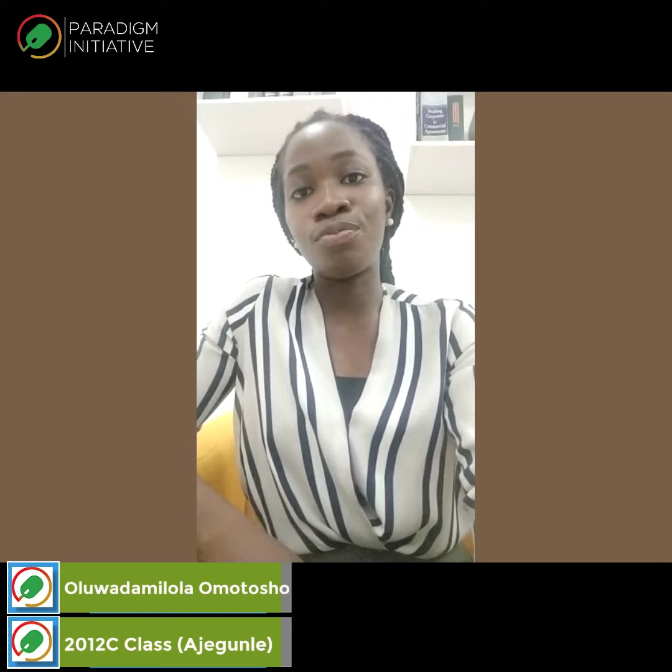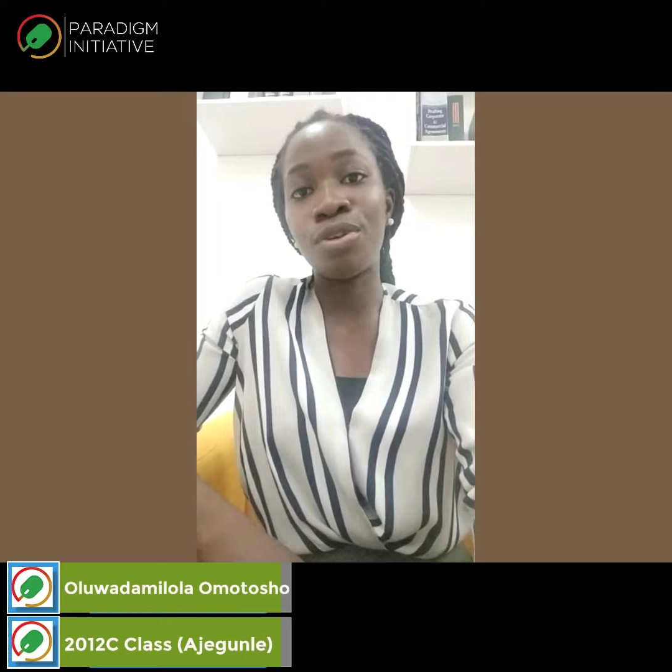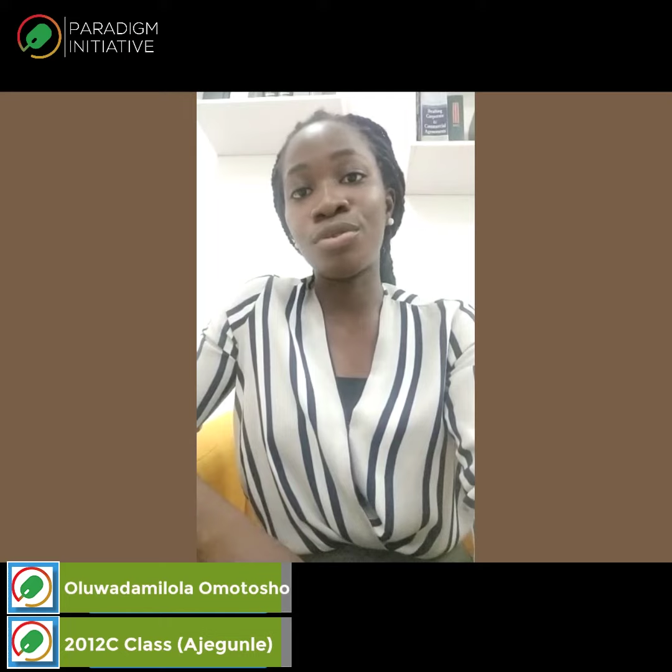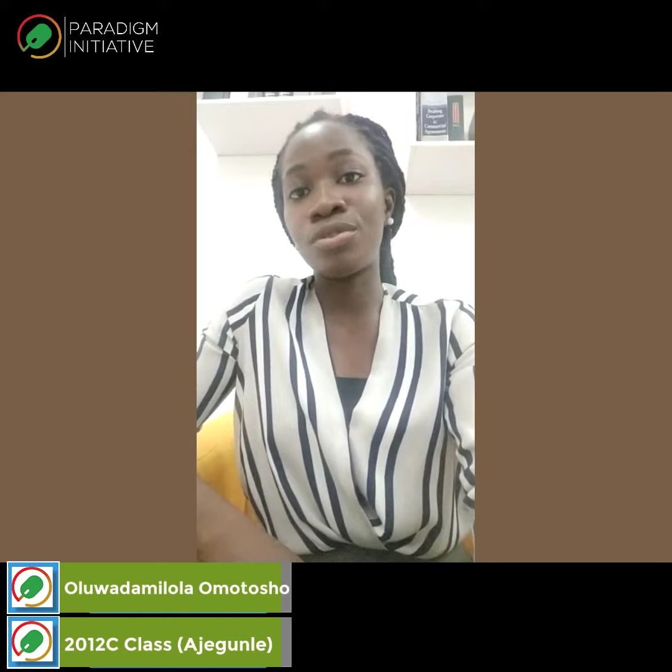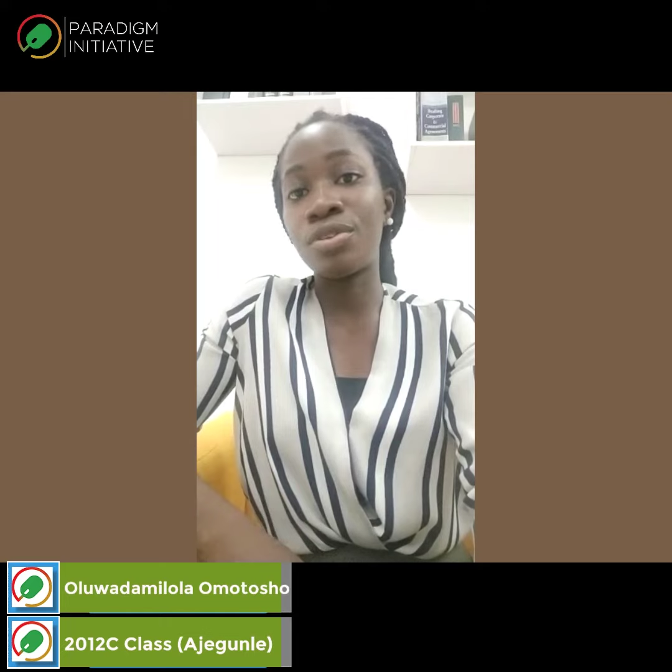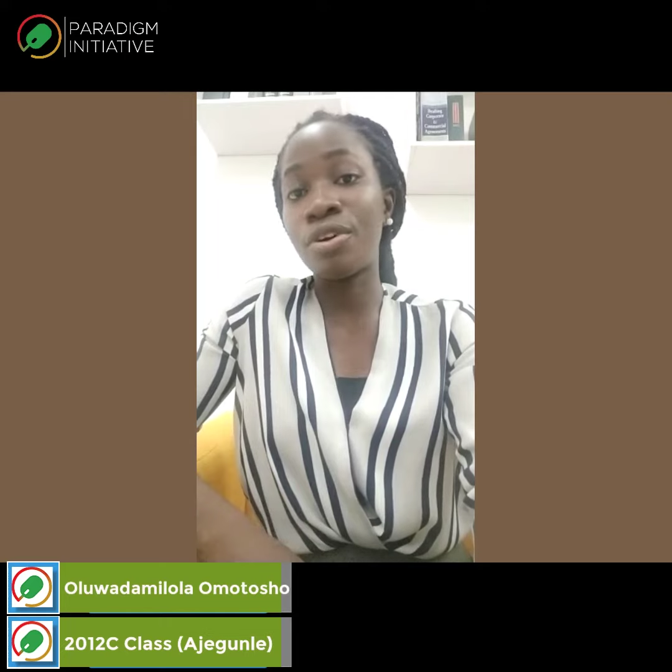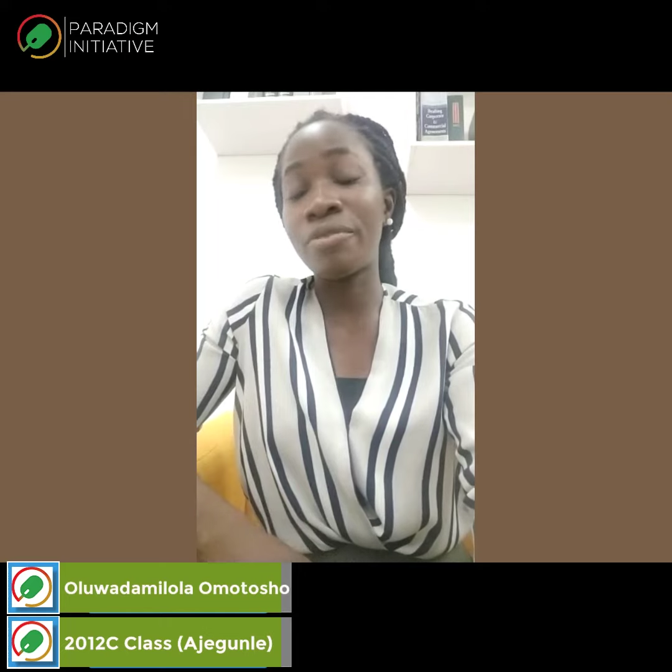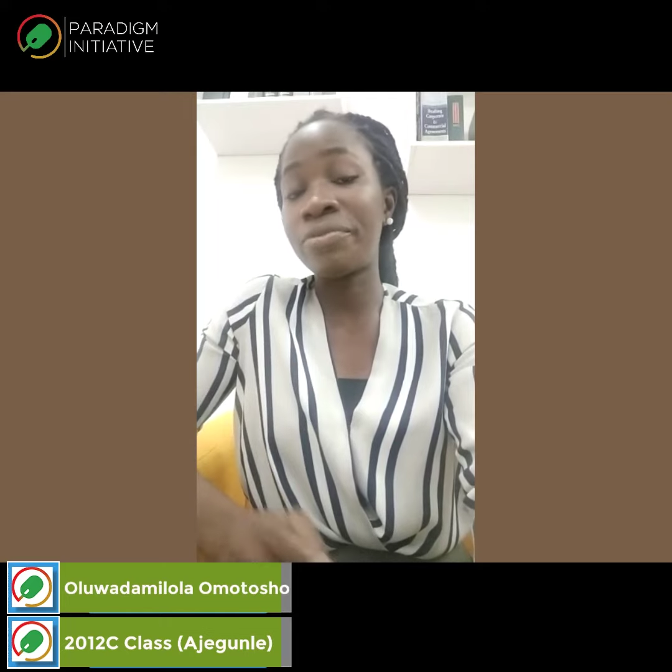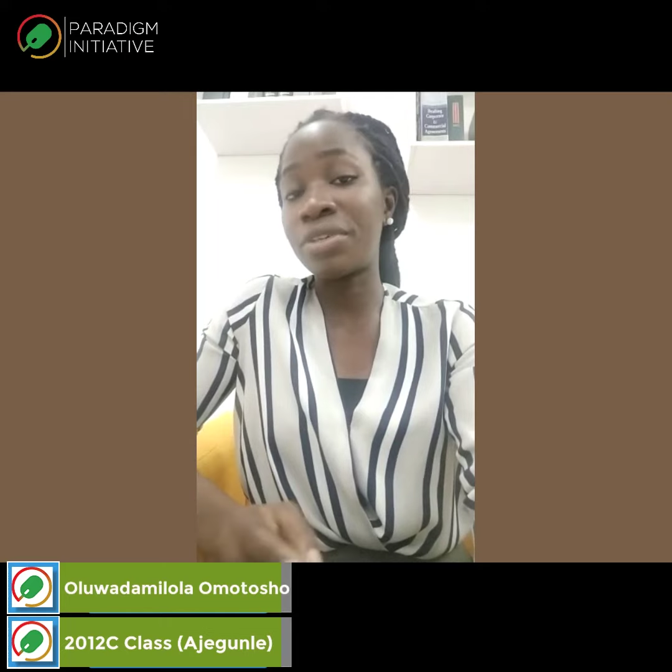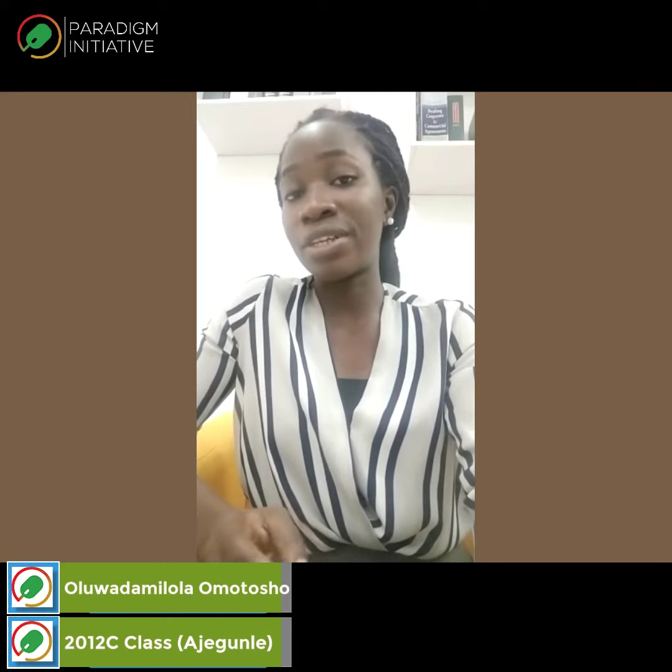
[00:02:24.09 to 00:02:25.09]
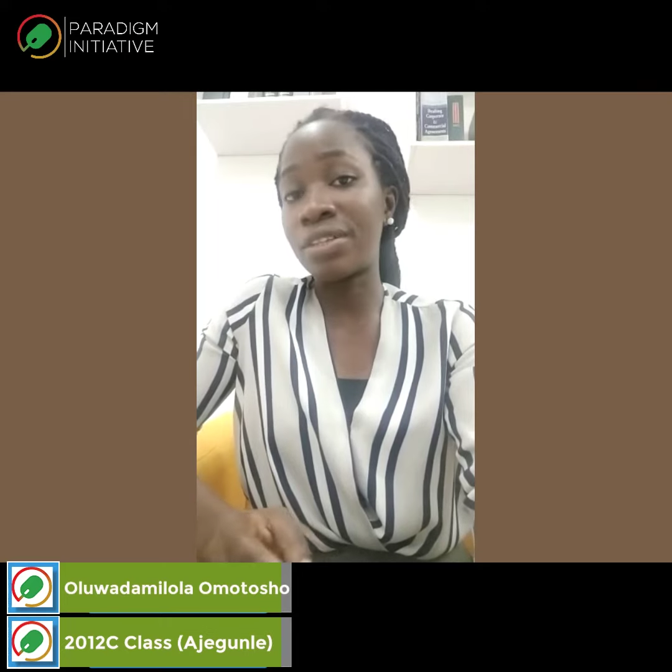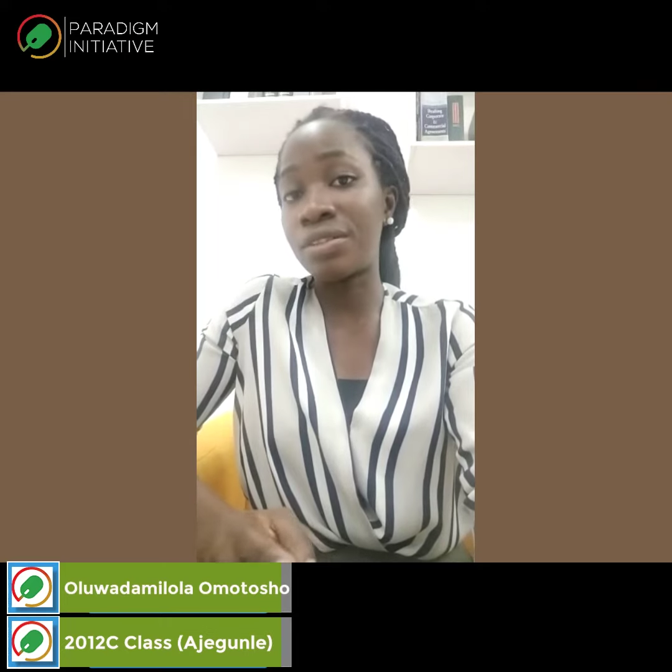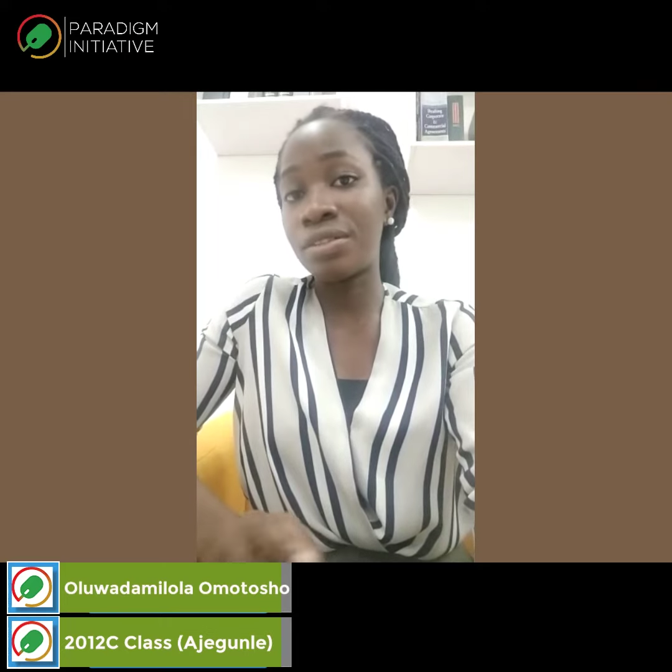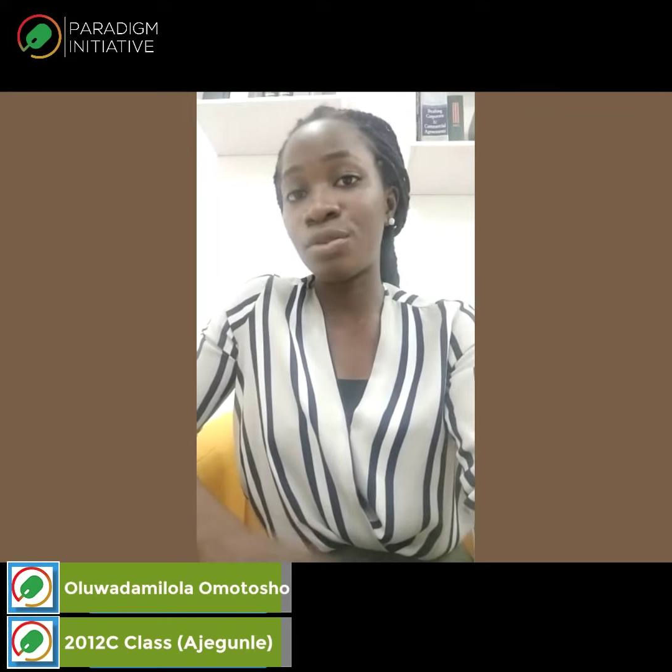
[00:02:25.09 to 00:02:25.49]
build confidence